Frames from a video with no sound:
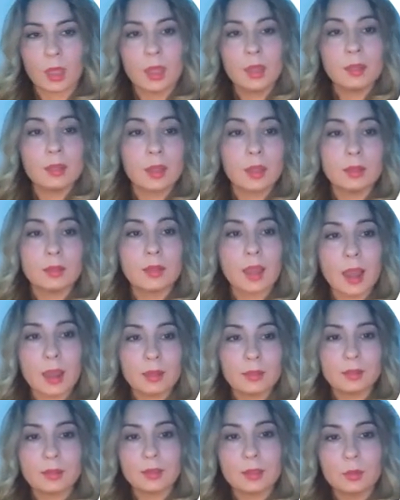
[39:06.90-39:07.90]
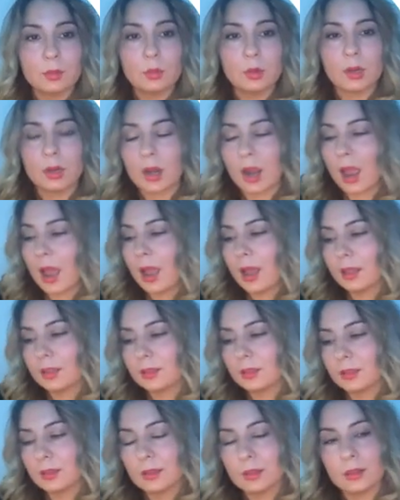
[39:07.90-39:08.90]
and then lastly, we're at
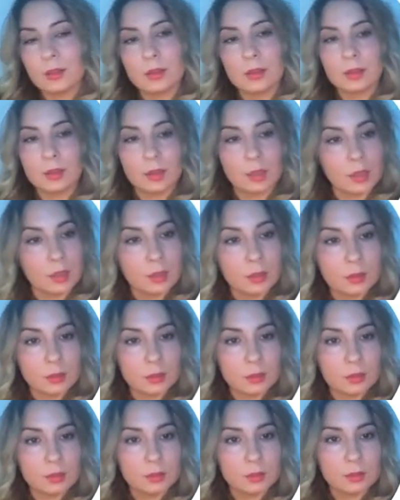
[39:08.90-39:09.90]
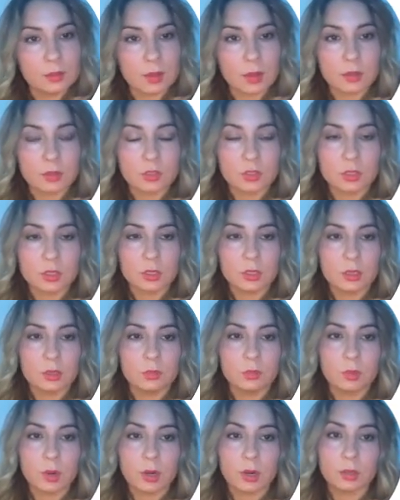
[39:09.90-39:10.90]
the ill
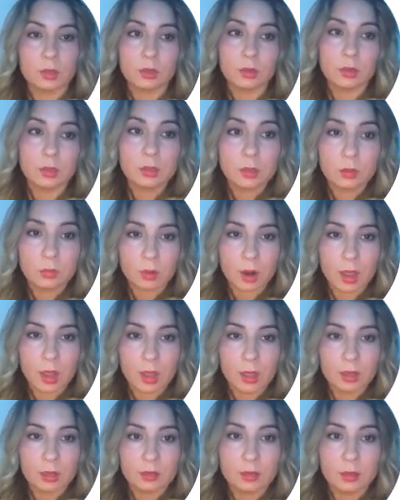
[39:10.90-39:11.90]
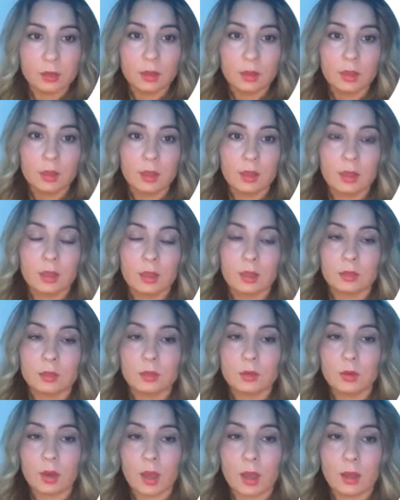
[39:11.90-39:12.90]
section where you're in the red,
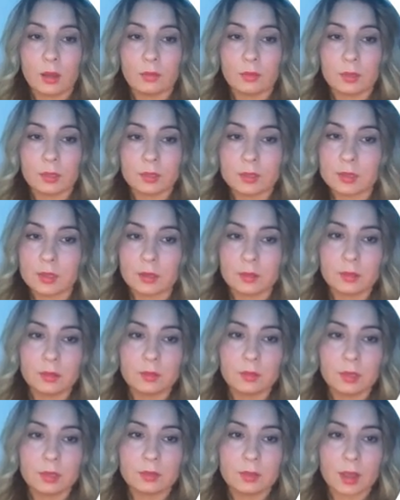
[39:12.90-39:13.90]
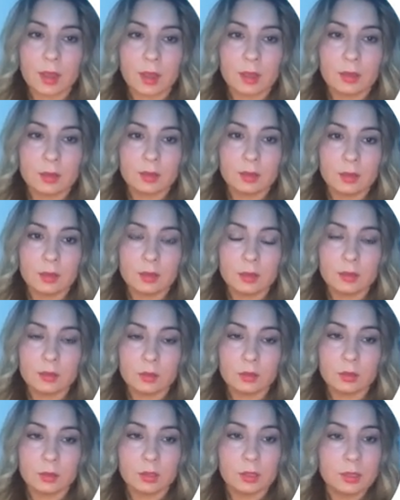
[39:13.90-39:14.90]
you have excessive anxiety,
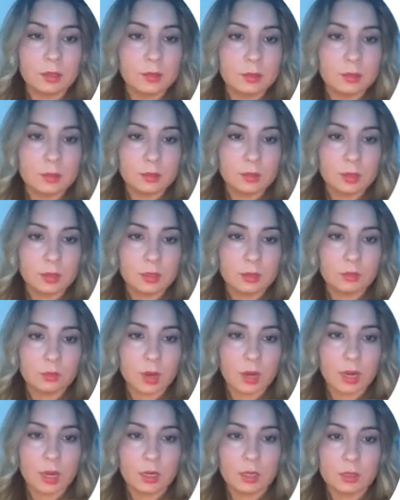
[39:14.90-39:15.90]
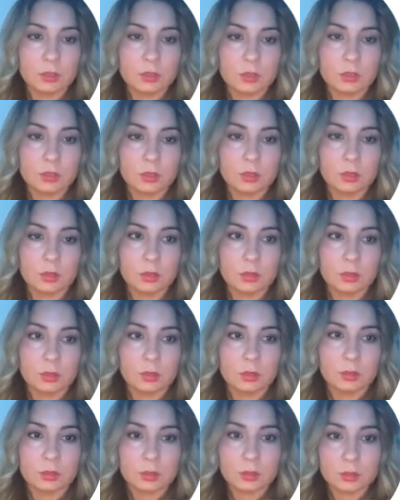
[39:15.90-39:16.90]
you're easily enraged,
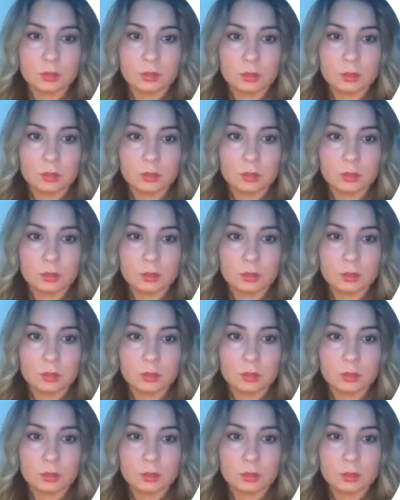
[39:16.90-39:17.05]
you're